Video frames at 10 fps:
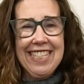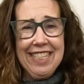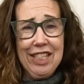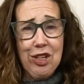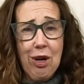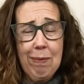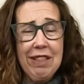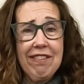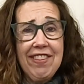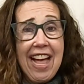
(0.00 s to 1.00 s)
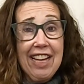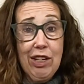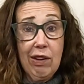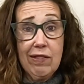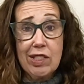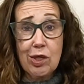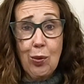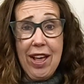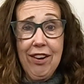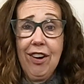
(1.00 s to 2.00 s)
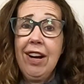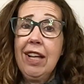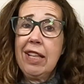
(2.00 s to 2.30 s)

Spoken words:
determine the value of the sweater,